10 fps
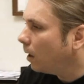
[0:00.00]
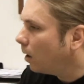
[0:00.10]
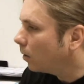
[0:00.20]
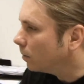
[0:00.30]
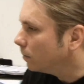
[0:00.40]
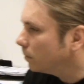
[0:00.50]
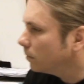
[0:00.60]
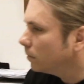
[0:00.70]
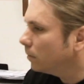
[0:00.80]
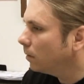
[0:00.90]
Oh,
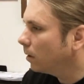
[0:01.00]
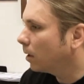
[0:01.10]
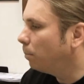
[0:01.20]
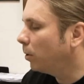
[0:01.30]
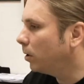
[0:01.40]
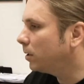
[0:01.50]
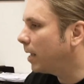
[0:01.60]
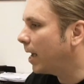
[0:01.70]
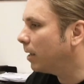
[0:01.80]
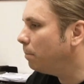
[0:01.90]
look, a bird
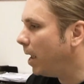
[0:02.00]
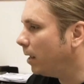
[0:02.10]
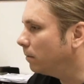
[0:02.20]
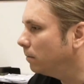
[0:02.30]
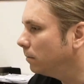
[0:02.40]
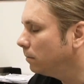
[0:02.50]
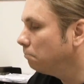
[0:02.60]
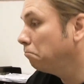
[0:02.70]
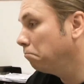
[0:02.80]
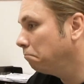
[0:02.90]
attack in Maine.
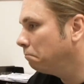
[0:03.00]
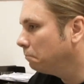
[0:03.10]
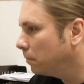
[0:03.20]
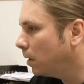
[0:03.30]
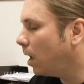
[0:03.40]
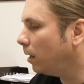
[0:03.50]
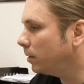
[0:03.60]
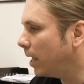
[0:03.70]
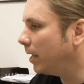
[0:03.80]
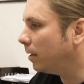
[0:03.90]
I'll
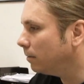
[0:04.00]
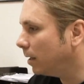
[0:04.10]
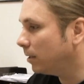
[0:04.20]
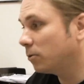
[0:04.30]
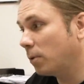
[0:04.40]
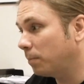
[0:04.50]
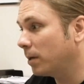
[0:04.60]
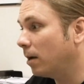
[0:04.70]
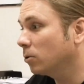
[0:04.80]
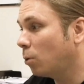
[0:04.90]
take it. That's
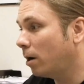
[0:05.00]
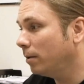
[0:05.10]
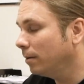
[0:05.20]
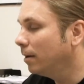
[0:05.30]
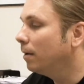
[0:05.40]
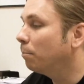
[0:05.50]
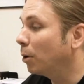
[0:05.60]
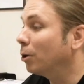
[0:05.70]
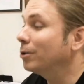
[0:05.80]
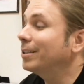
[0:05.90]
reptiles one,
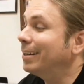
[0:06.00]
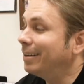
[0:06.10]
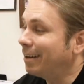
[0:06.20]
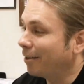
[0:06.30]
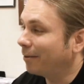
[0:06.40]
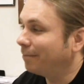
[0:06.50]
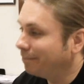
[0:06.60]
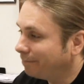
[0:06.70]
birds nothing.